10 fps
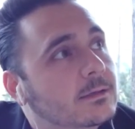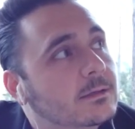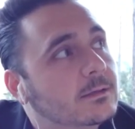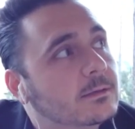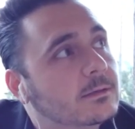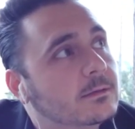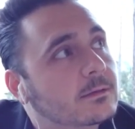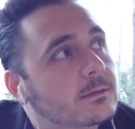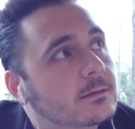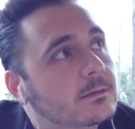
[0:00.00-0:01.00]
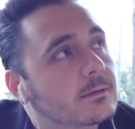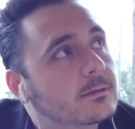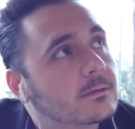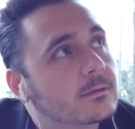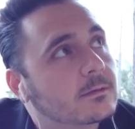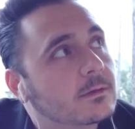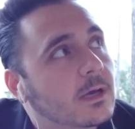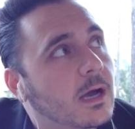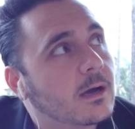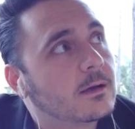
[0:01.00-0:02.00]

[no speech]